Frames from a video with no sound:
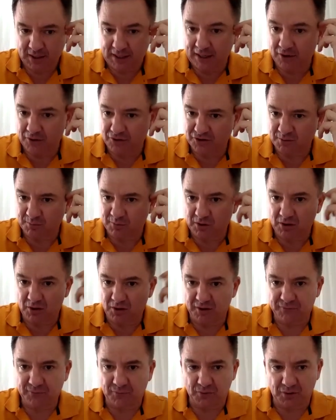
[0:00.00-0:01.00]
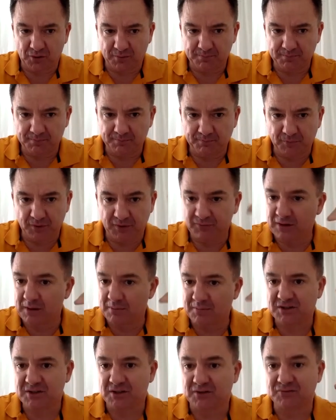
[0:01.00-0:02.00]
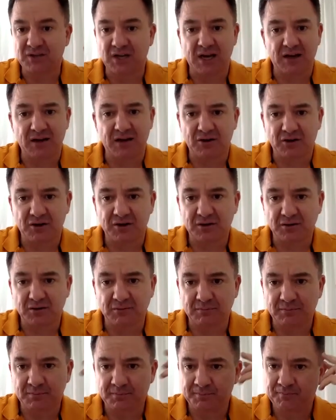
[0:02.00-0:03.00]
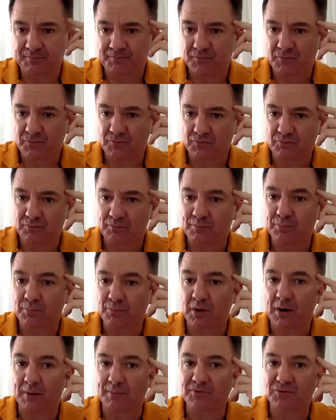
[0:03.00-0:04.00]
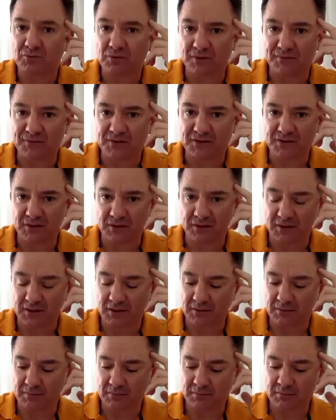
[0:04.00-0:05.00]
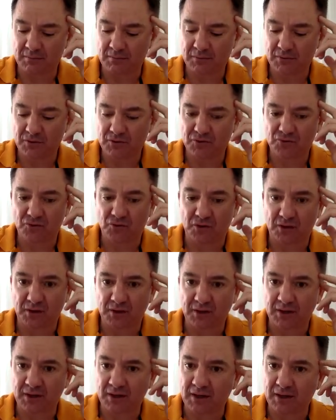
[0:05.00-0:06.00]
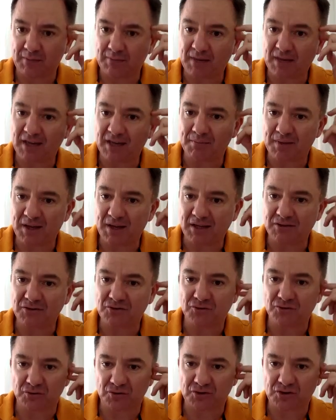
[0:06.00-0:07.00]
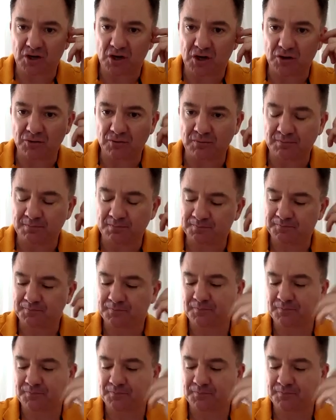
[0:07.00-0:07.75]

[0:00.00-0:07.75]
areas of my life where I've, I've let myself down and I can perhaps revisit and try and uh, make amends or atone.